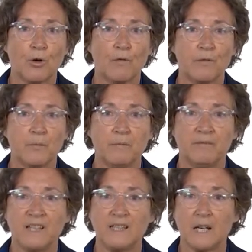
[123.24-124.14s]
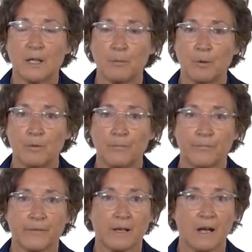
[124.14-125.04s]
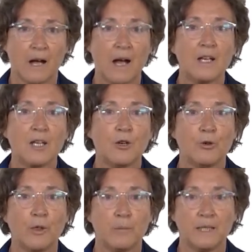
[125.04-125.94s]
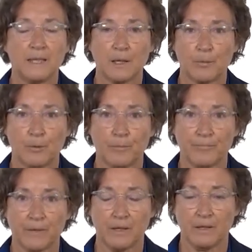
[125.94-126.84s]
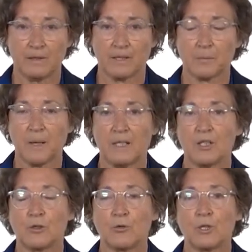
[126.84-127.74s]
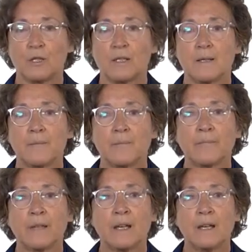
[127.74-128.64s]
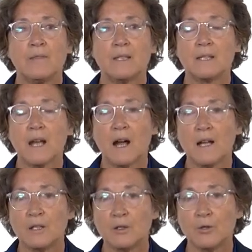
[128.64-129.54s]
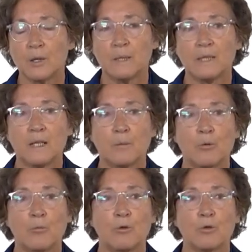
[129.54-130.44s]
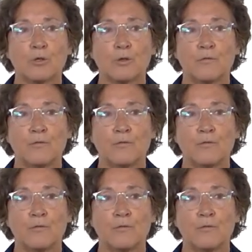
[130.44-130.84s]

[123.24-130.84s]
of Viterbo, Annio de Viterbo in Spanish sources. This Annio de Viterbo was